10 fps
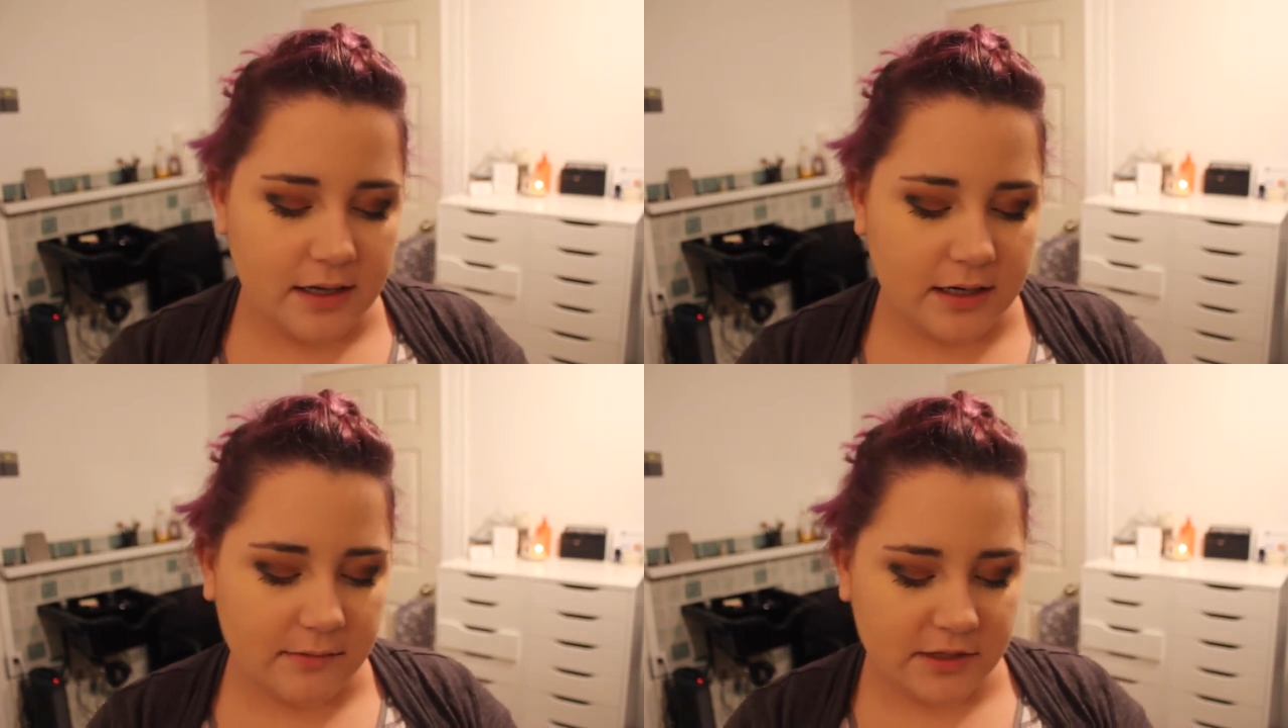
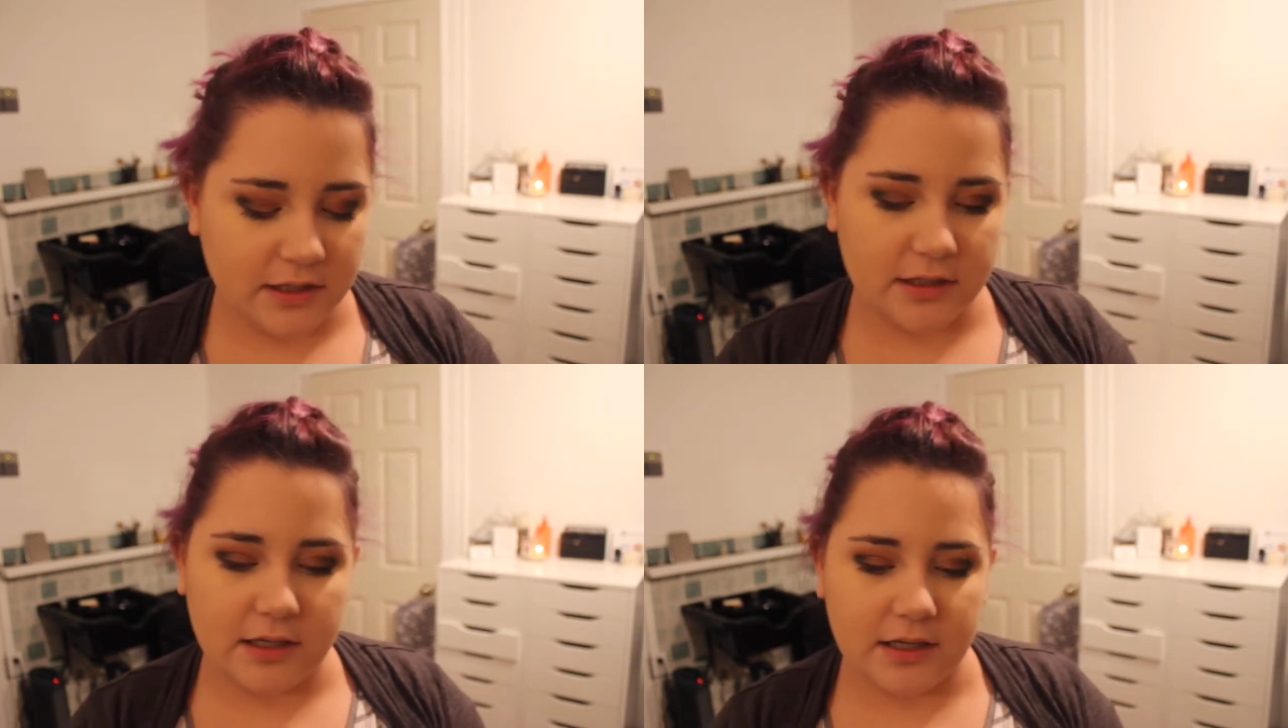And I'm just
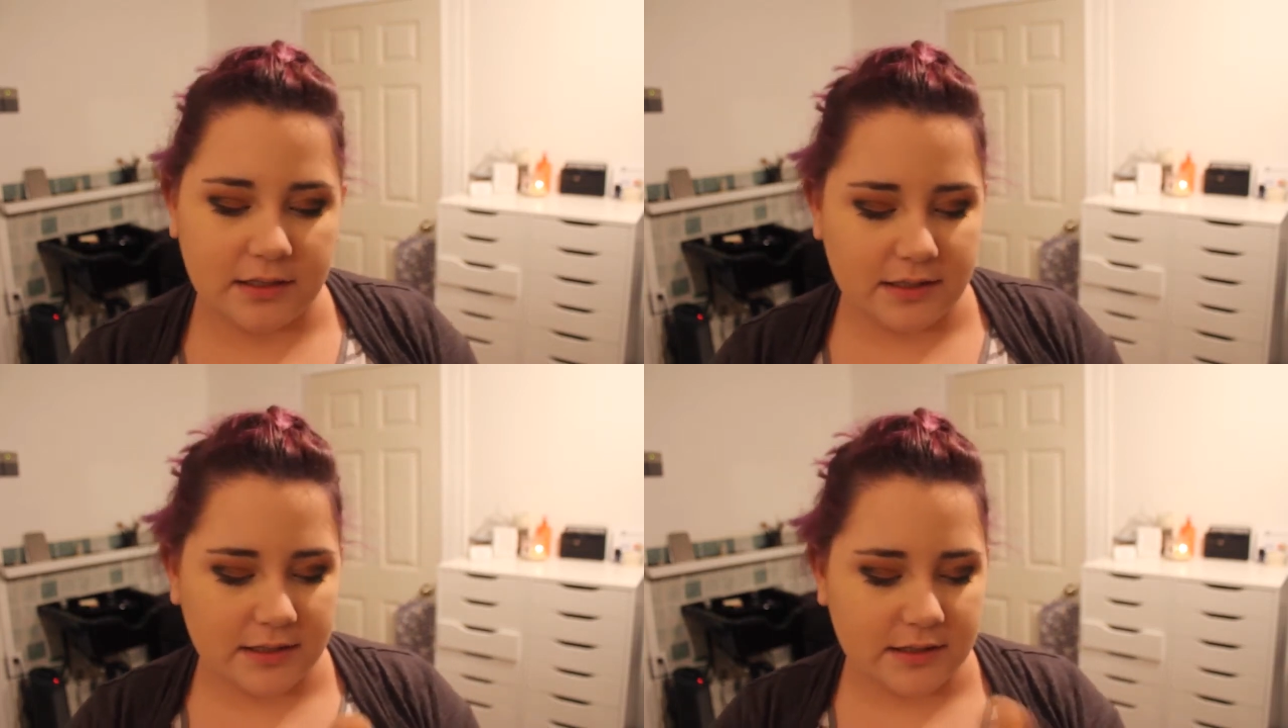gonna
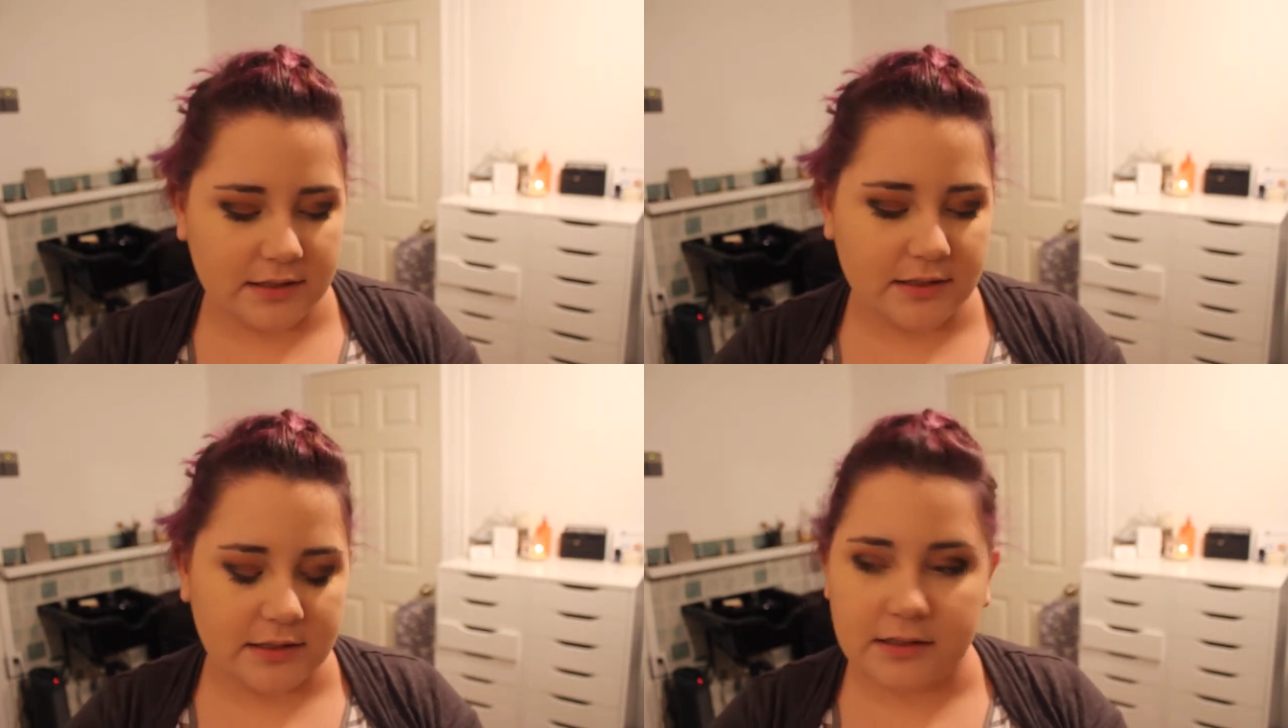
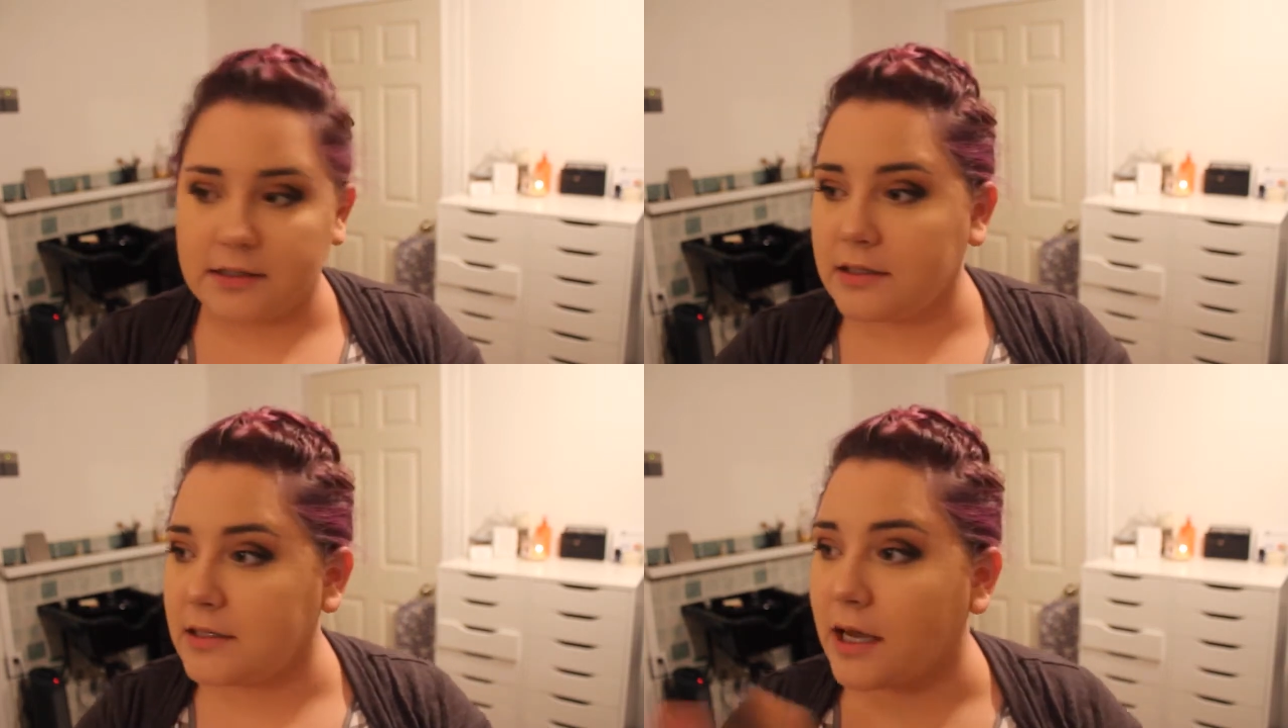
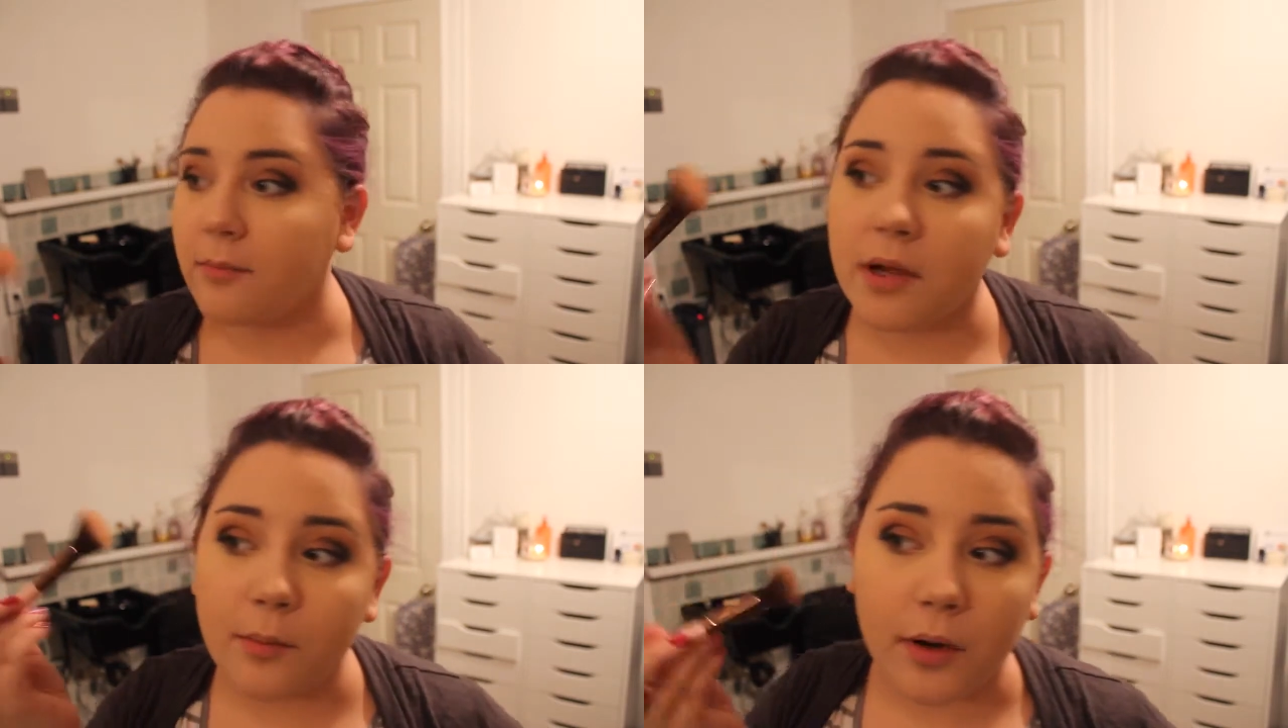
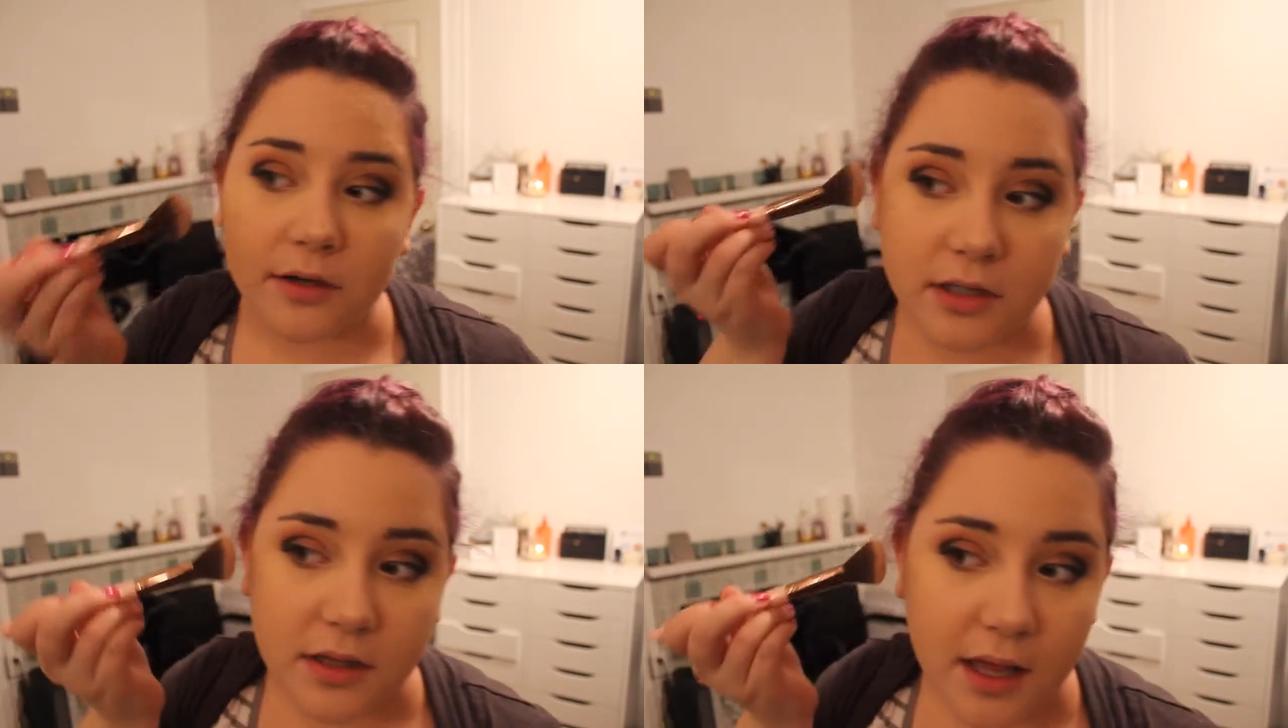dab my
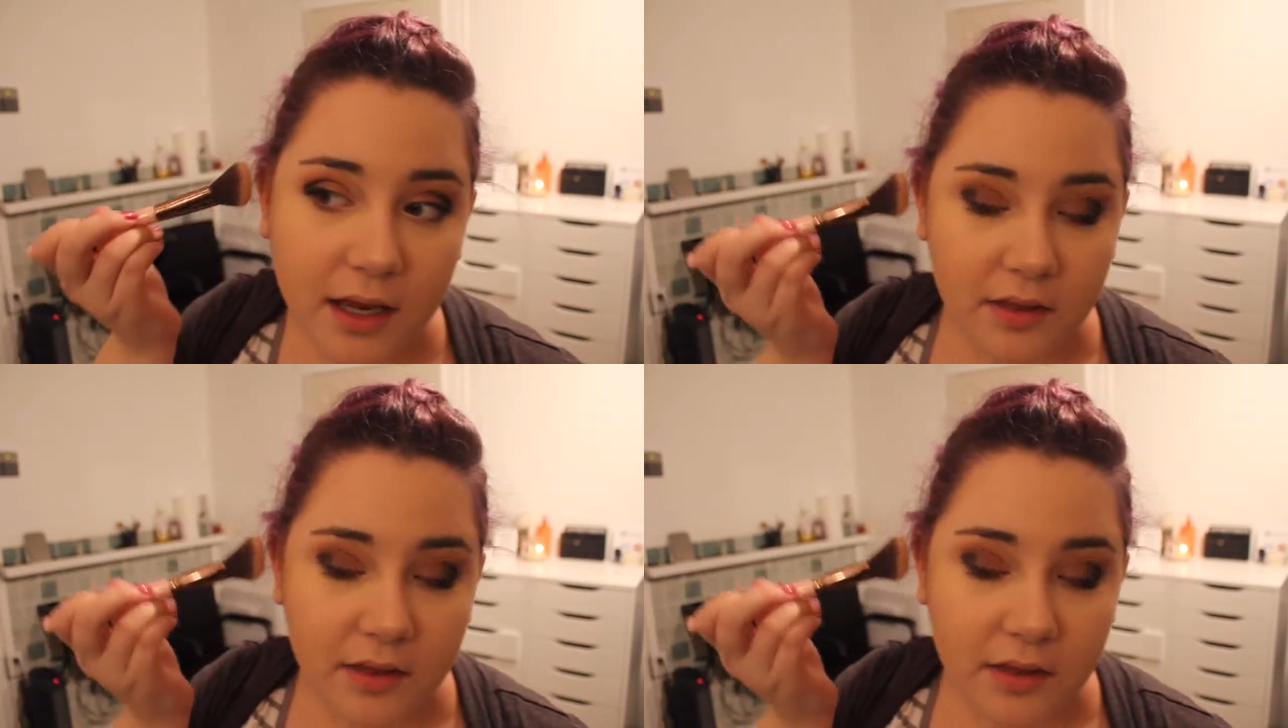brush in that.